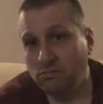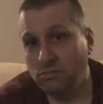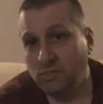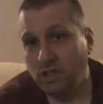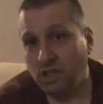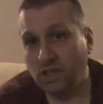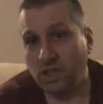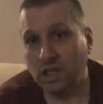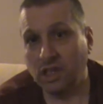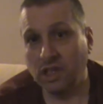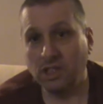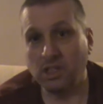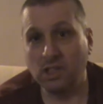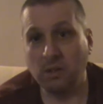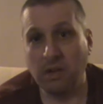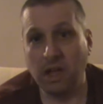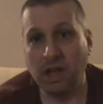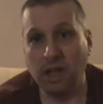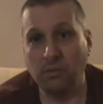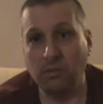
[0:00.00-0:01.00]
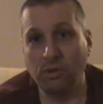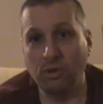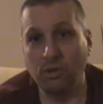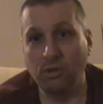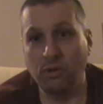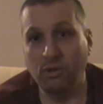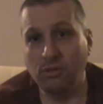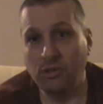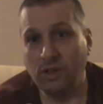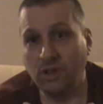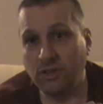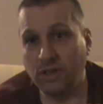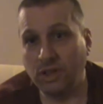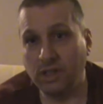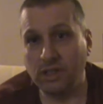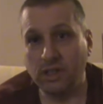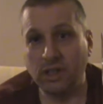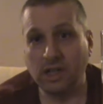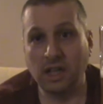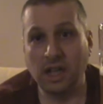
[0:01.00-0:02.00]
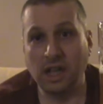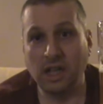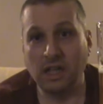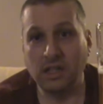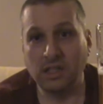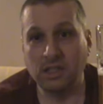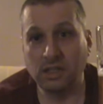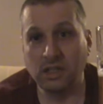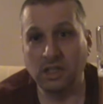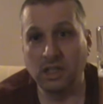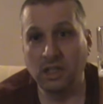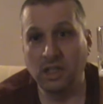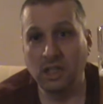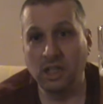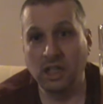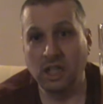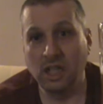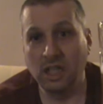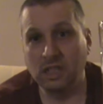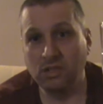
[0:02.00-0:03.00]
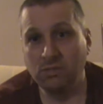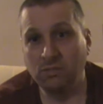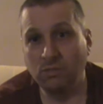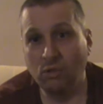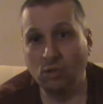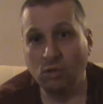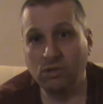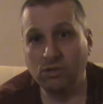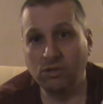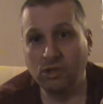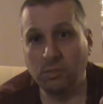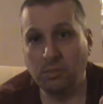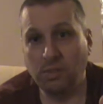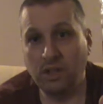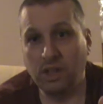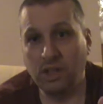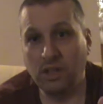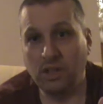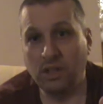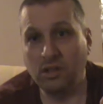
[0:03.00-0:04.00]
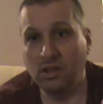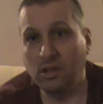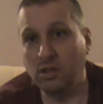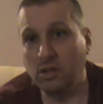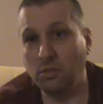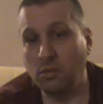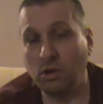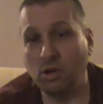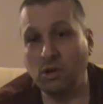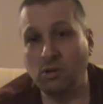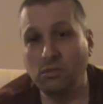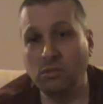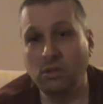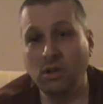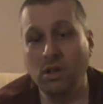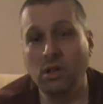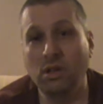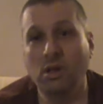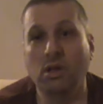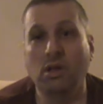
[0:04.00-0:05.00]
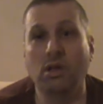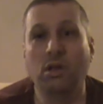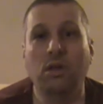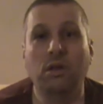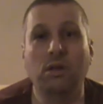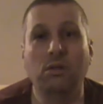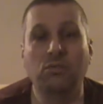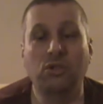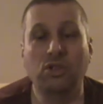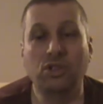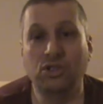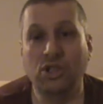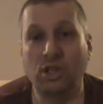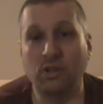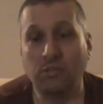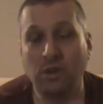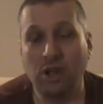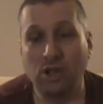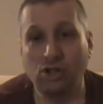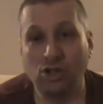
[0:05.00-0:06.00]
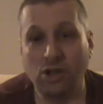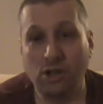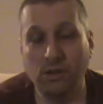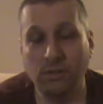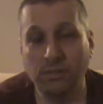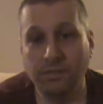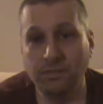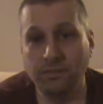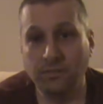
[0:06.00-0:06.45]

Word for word: you think it's a better brew, you think the cask is more superior than the bottle please give me a shout